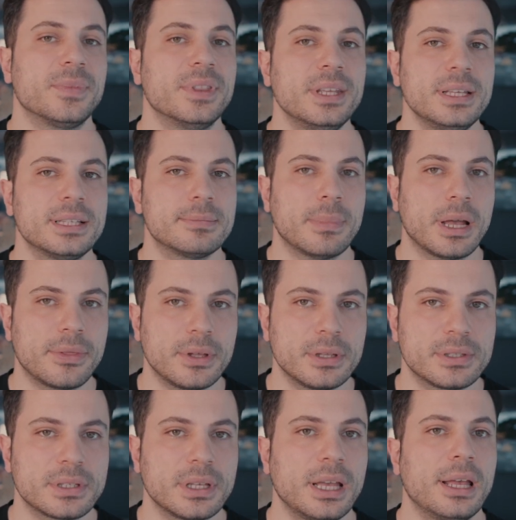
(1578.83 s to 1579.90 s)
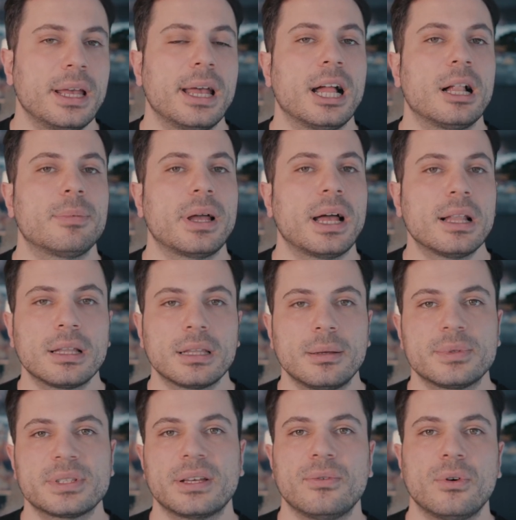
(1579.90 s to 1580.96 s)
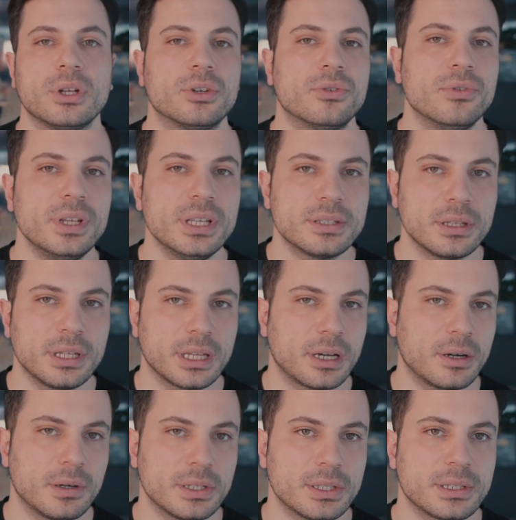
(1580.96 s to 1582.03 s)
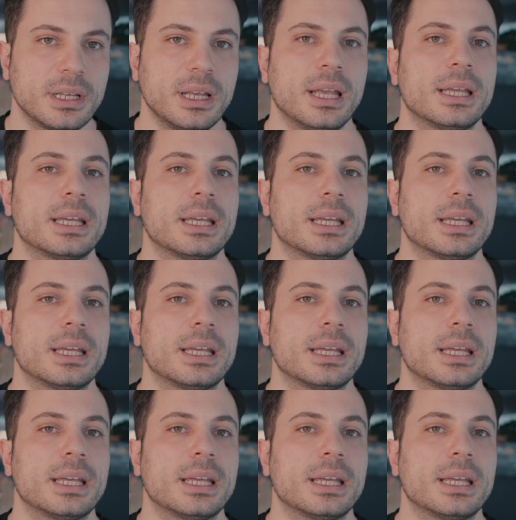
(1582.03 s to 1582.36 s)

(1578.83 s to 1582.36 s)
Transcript: These methods help LLMs avoid reasoning errors